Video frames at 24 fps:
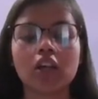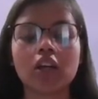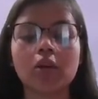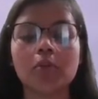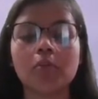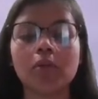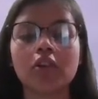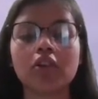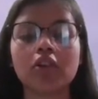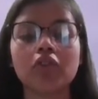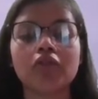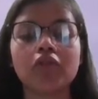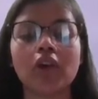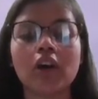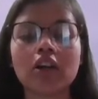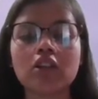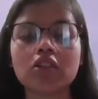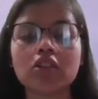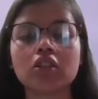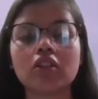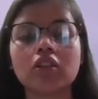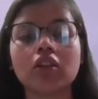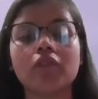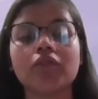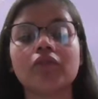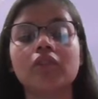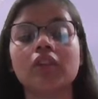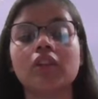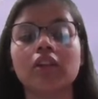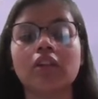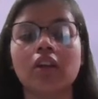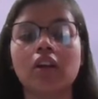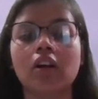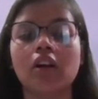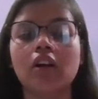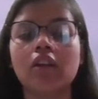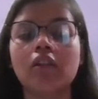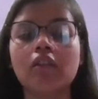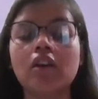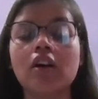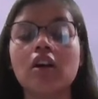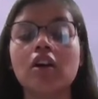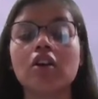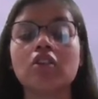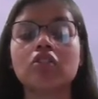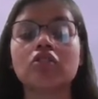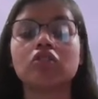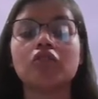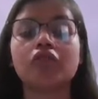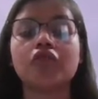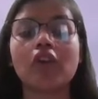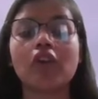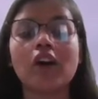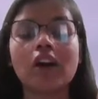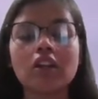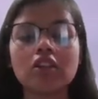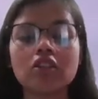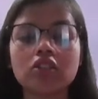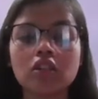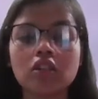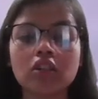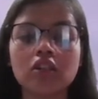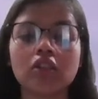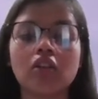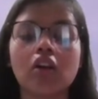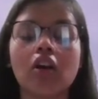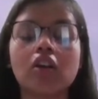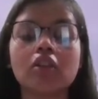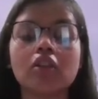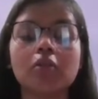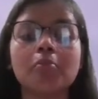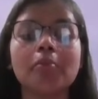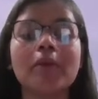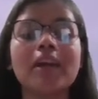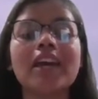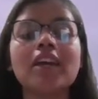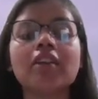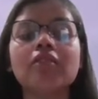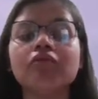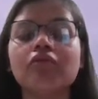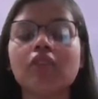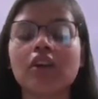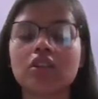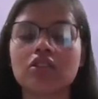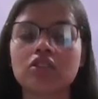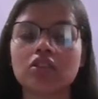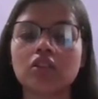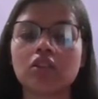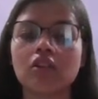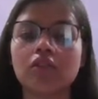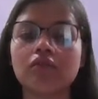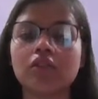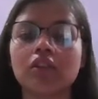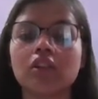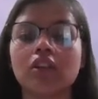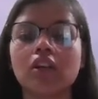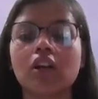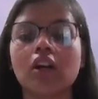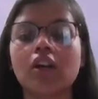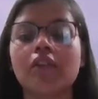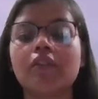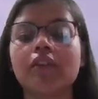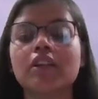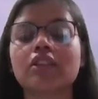about the function of the nerve. So function, or the main function of the nerve,